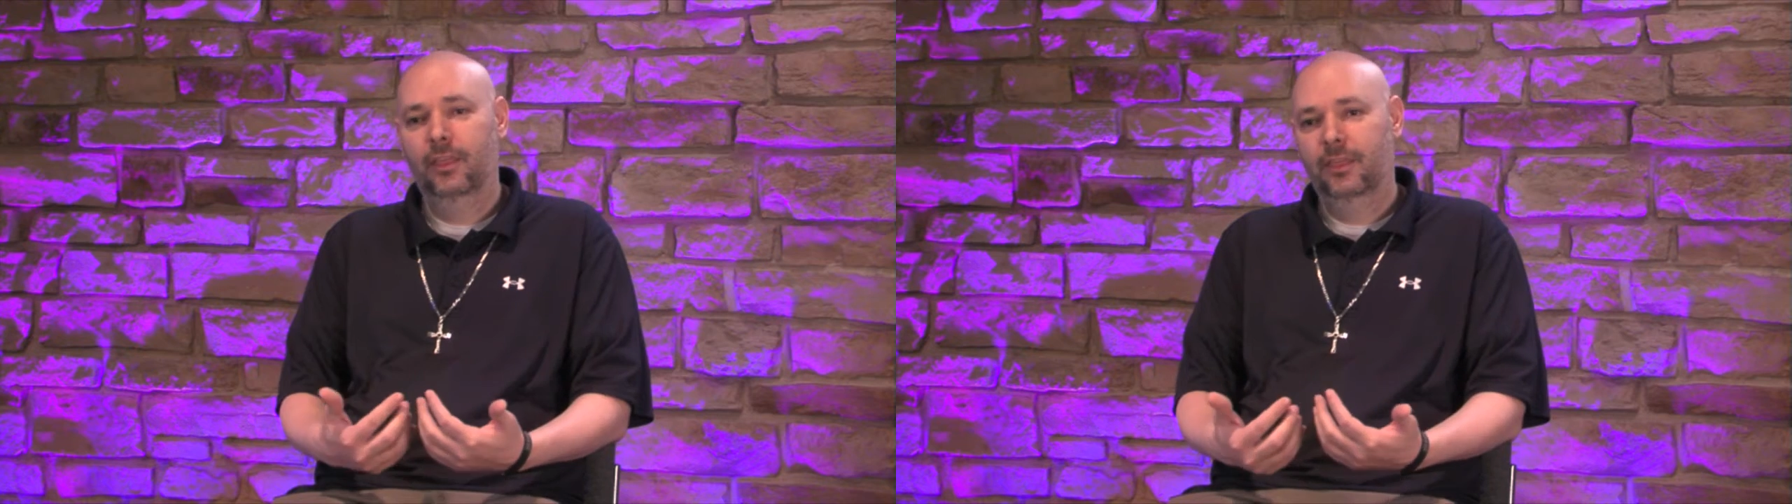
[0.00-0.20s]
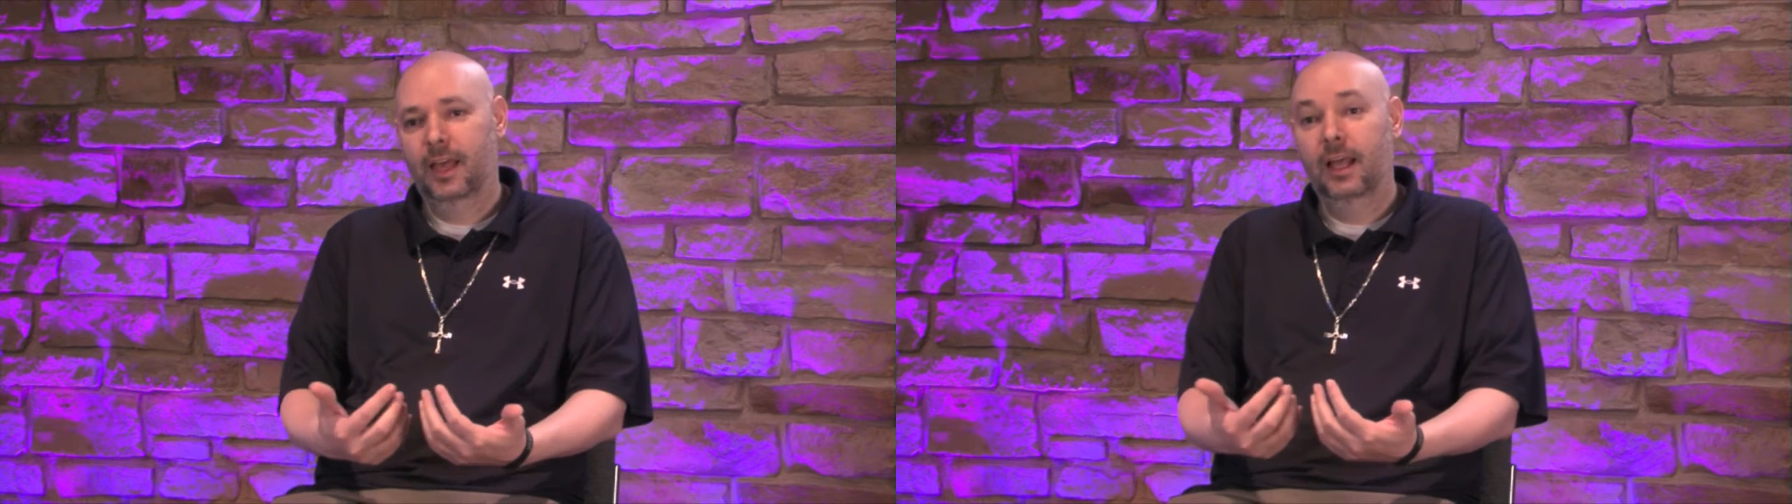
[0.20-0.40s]

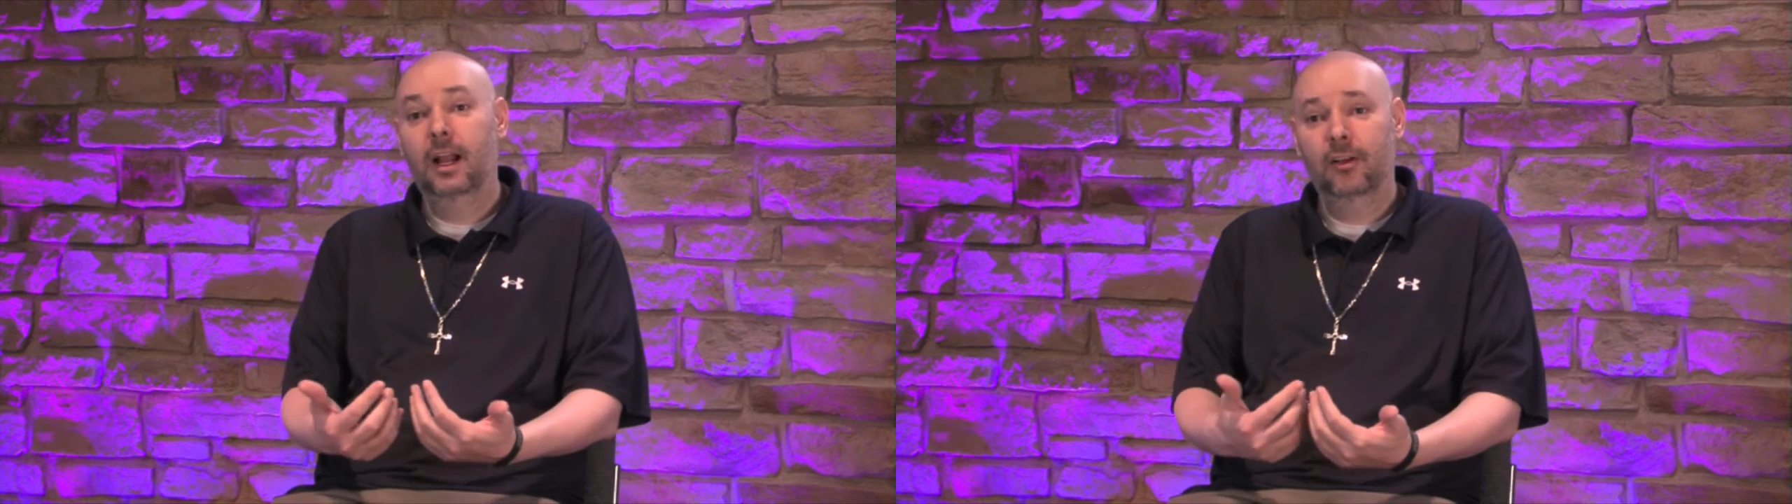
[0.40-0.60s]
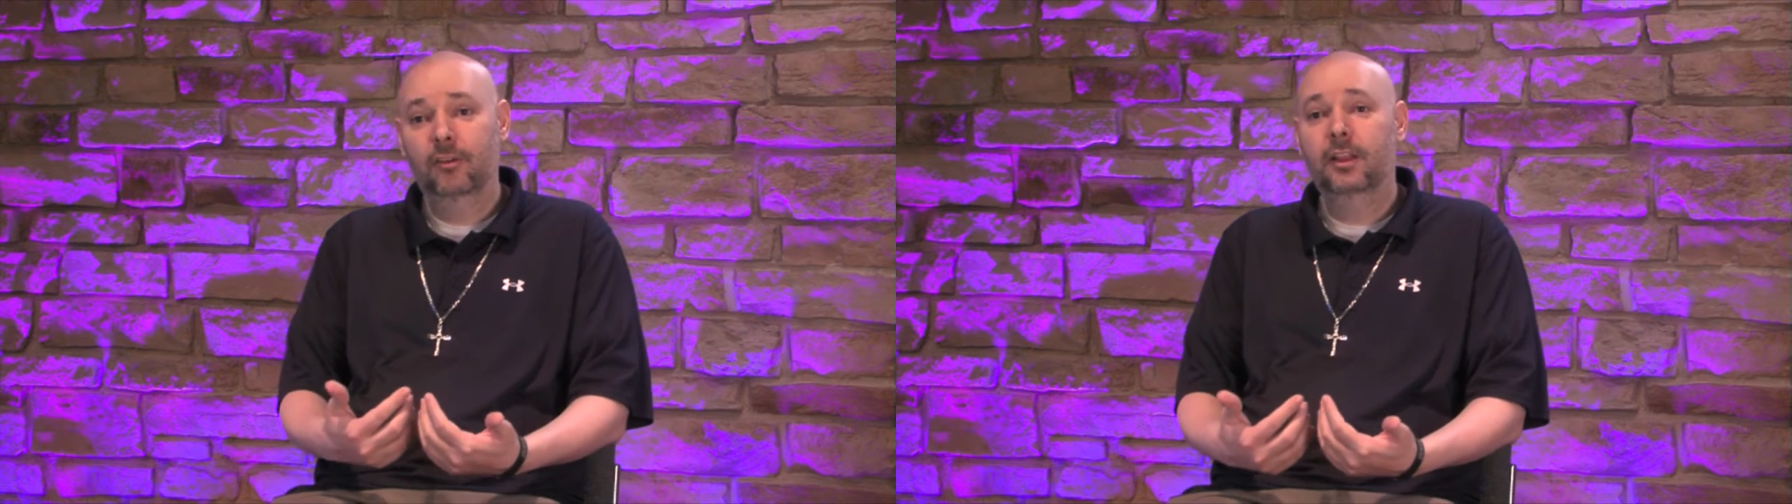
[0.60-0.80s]
that
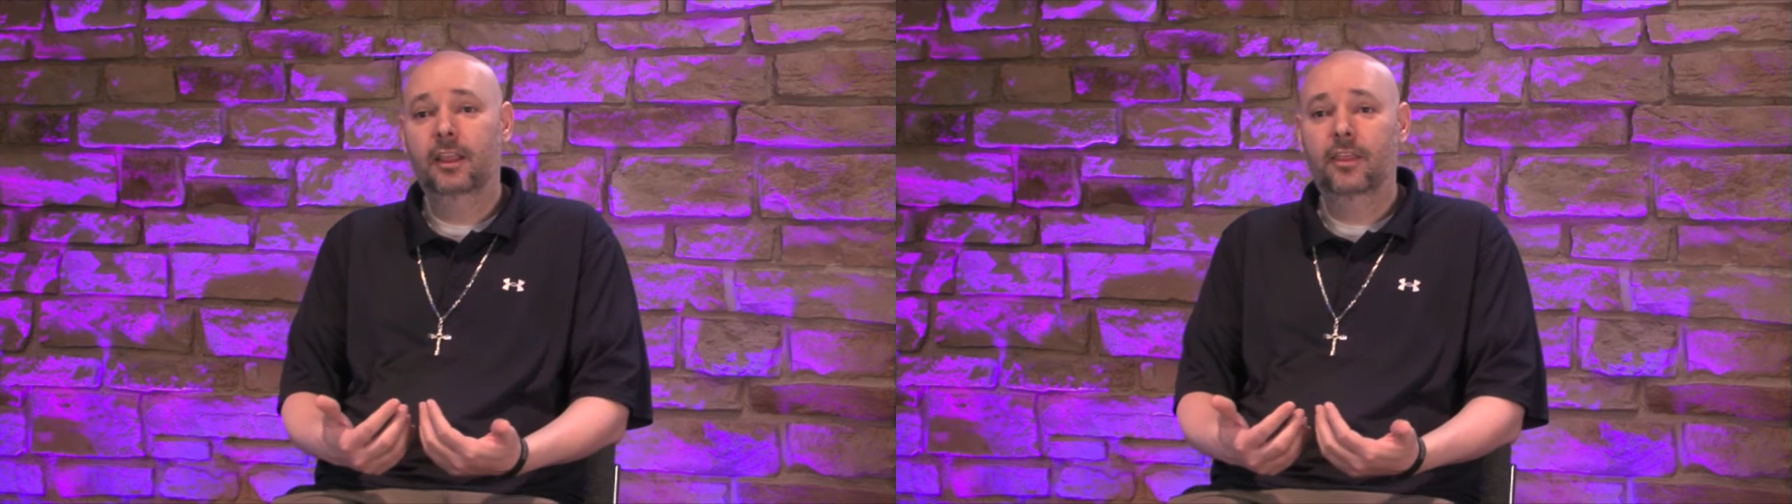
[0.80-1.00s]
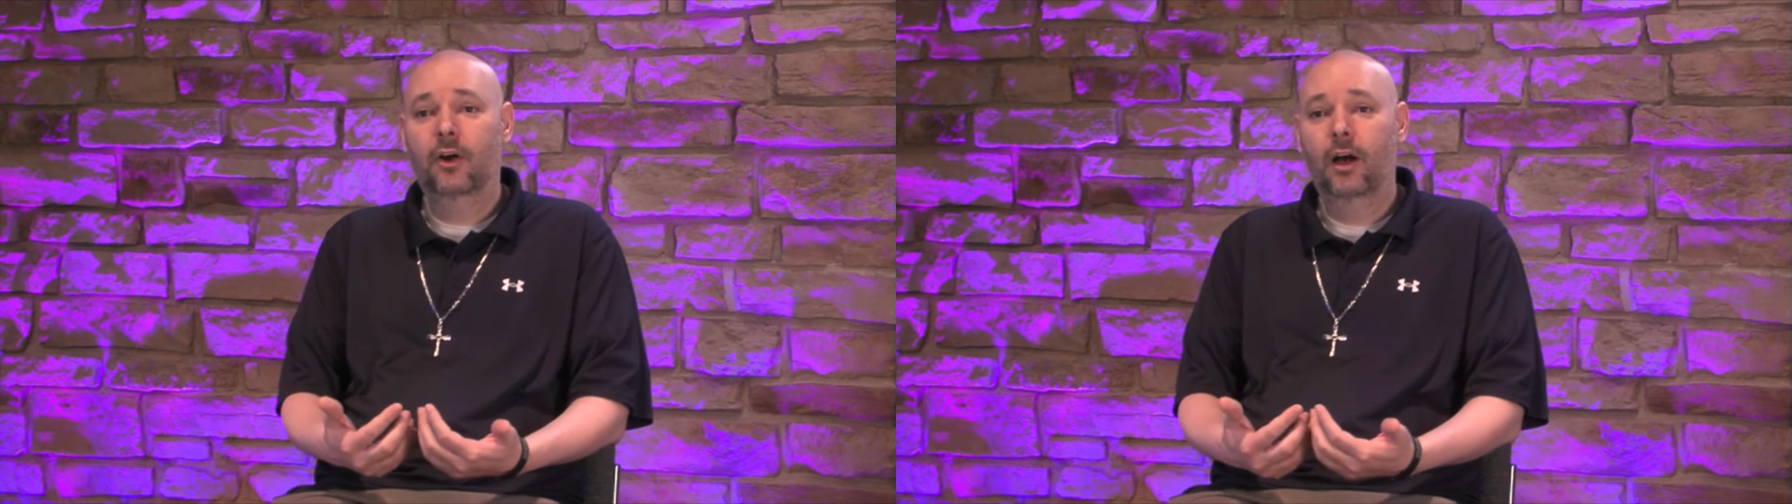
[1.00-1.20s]
I really
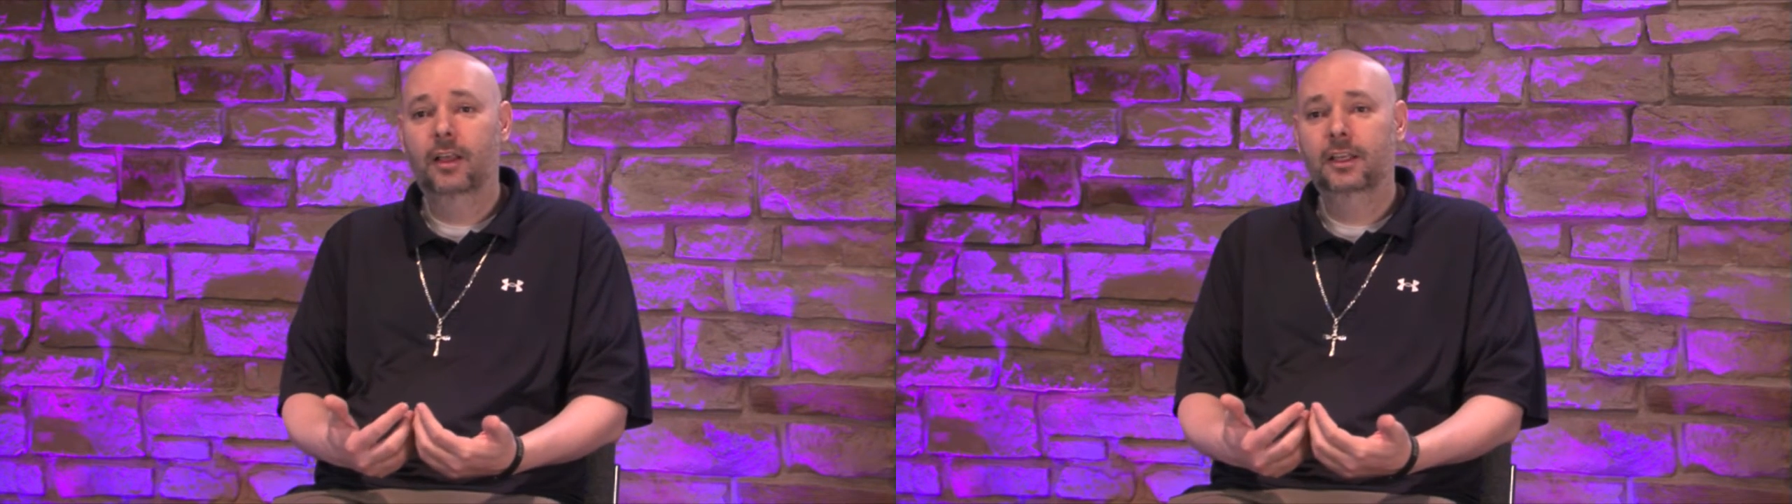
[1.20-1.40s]
thought,